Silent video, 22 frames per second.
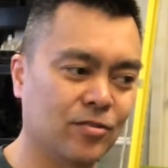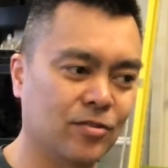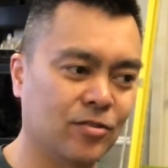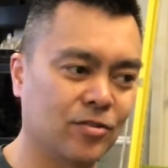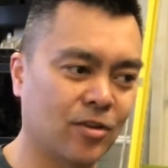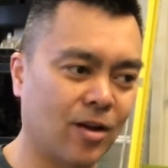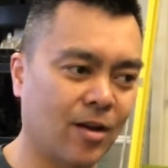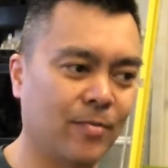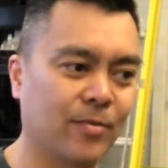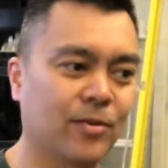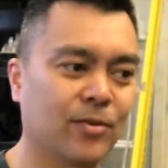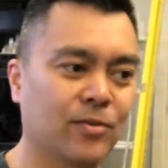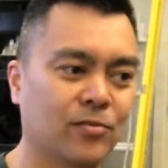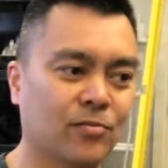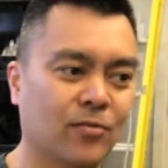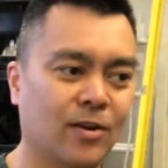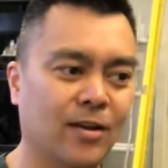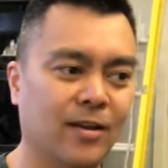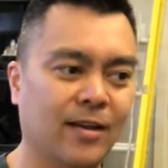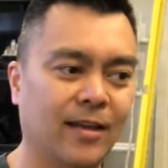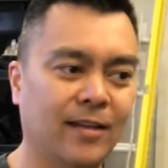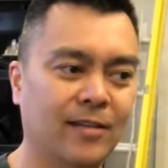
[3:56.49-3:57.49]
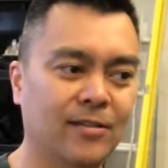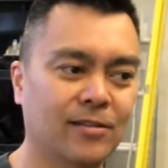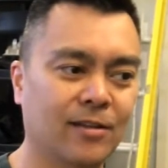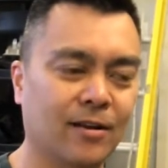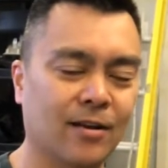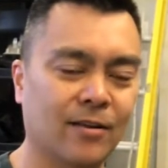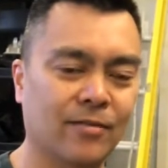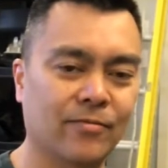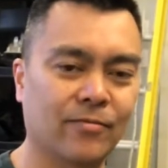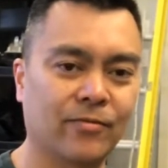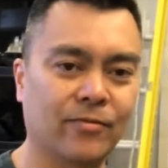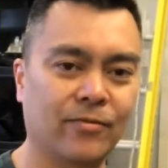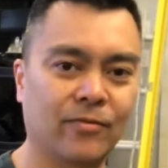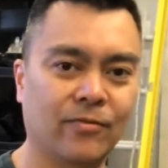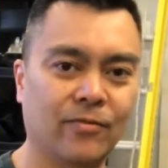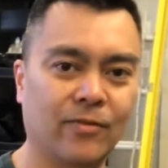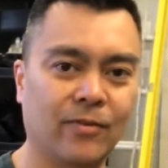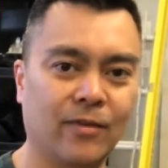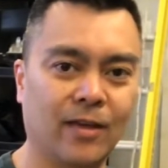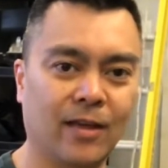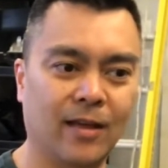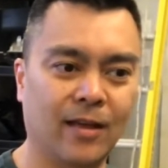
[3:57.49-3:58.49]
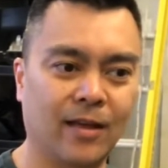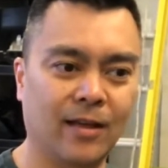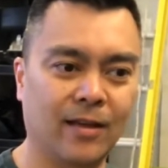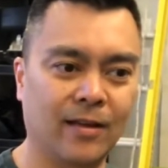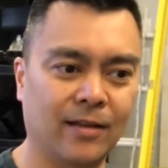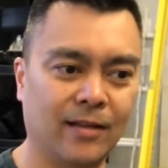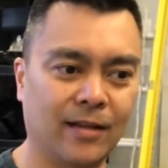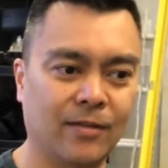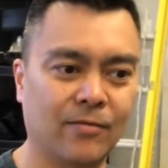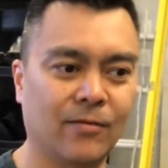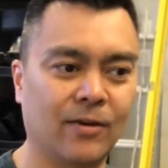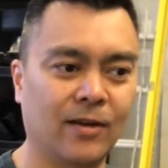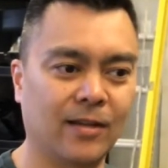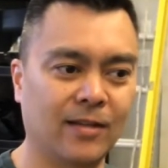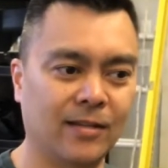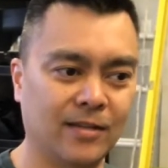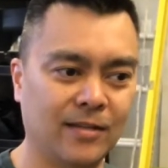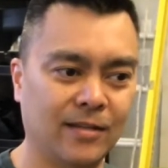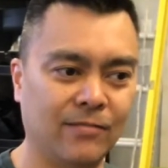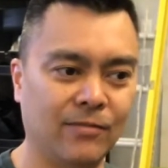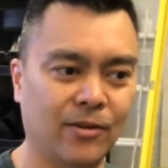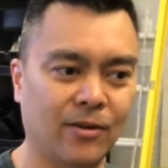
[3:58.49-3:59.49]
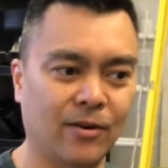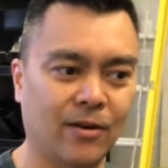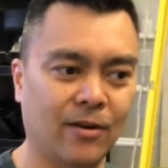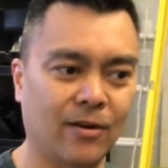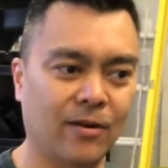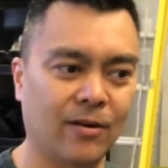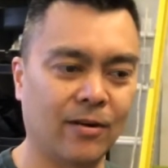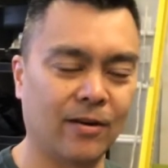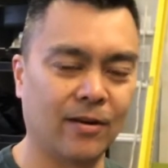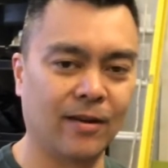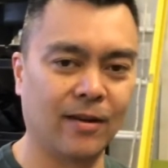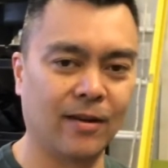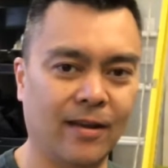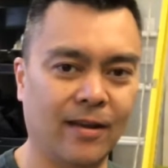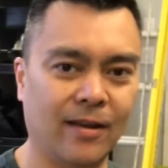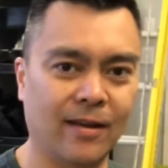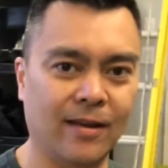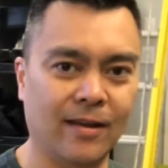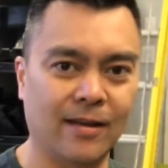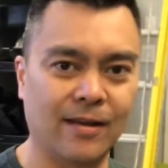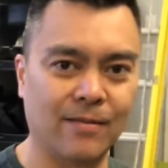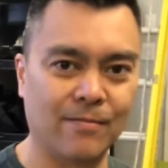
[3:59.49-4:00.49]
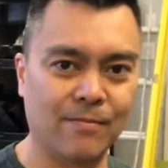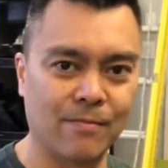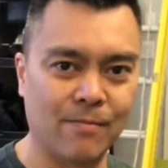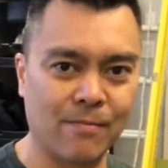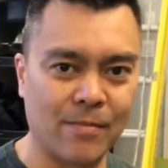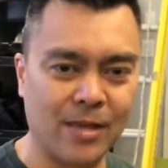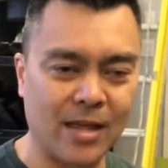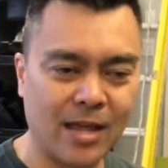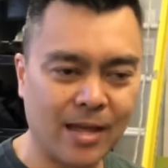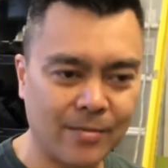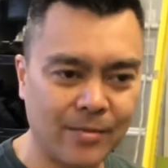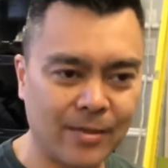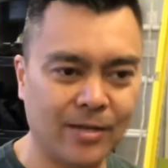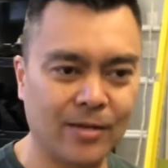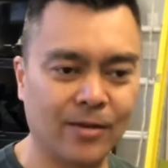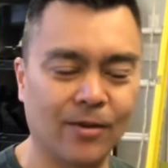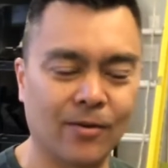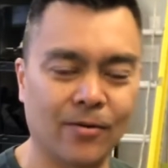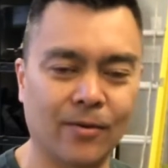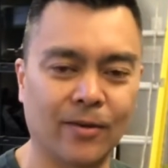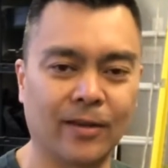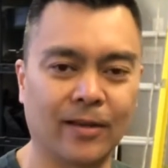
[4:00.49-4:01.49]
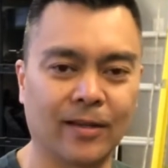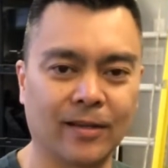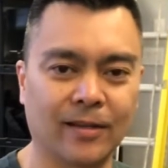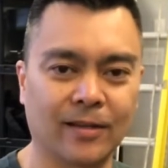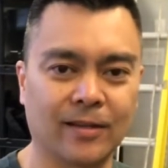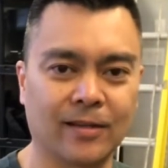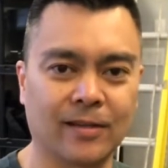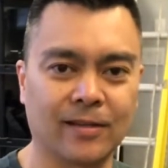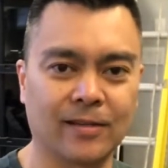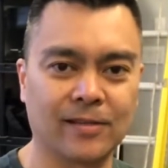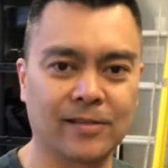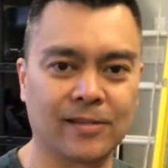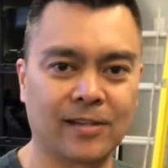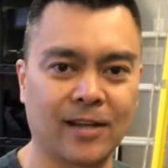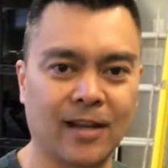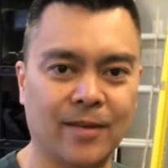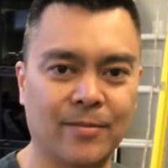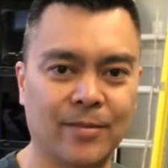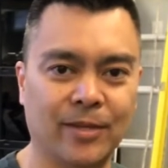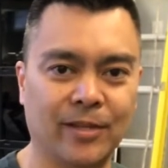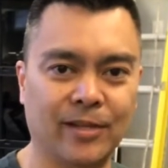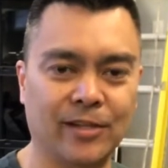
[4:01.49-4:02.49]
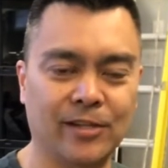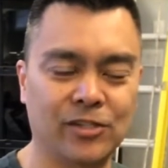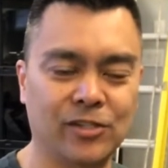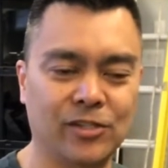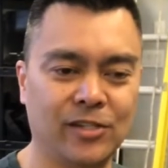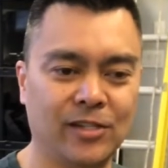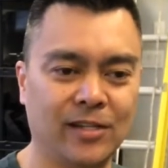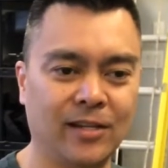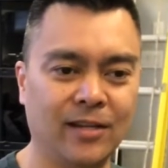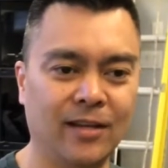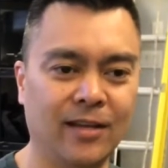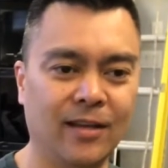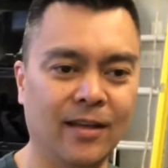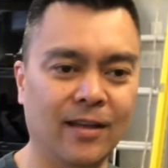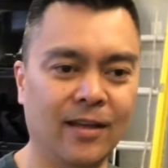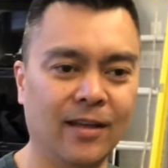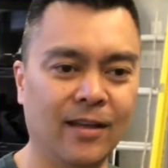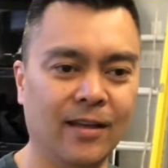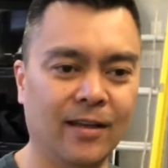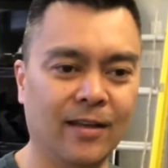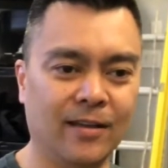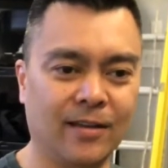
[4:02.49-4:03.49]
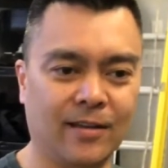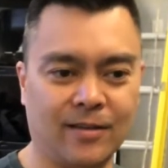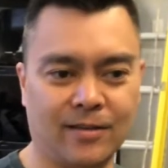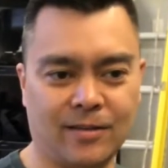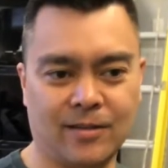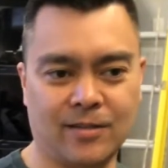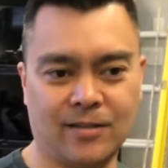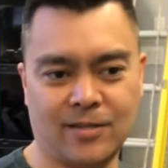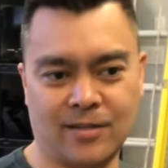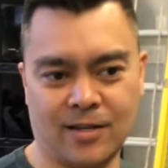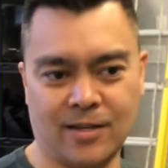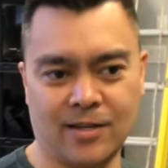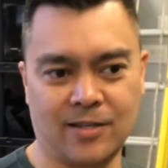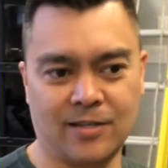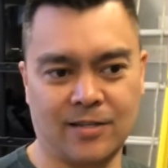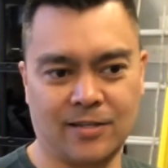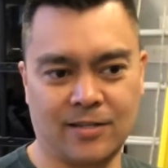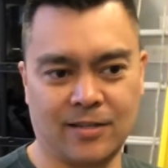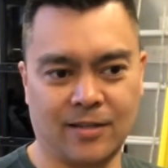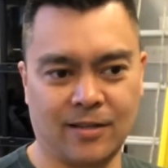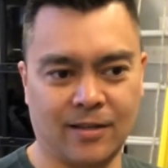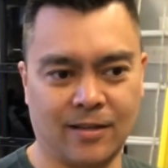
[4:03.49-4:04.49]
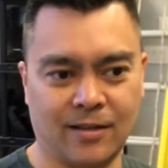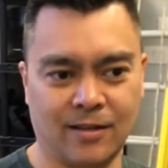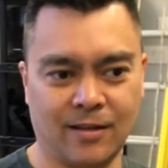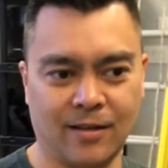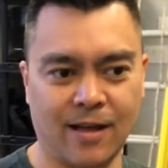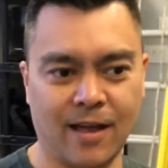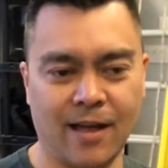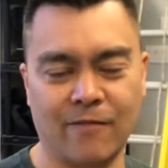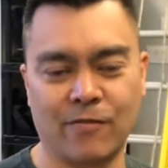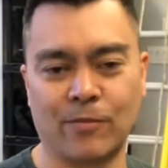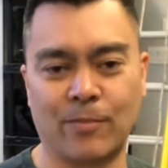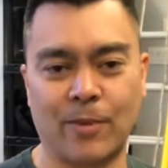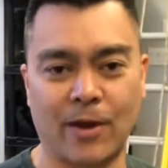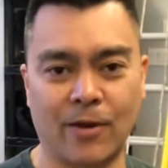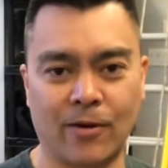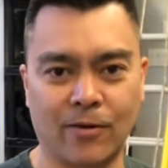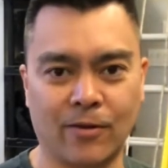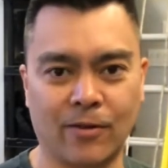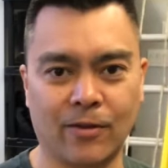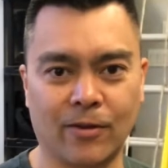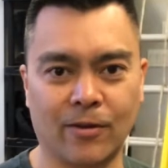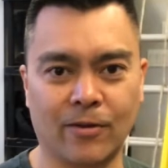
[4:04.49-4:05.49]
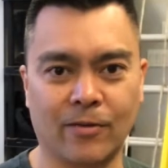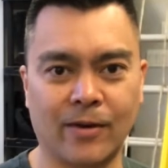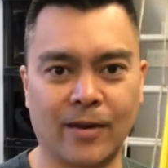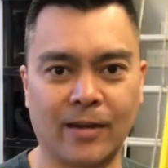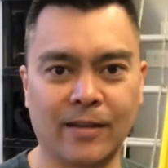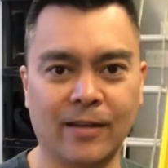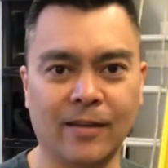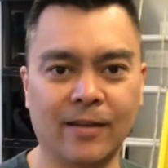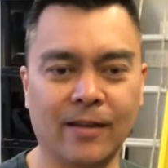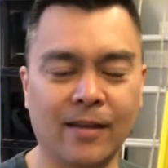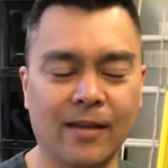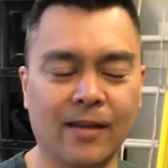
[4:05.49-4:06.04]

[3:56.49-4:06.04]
chopping the Swan heads off and getting rid of the DVR and maybe going Skybell HD, just because I have the power there already.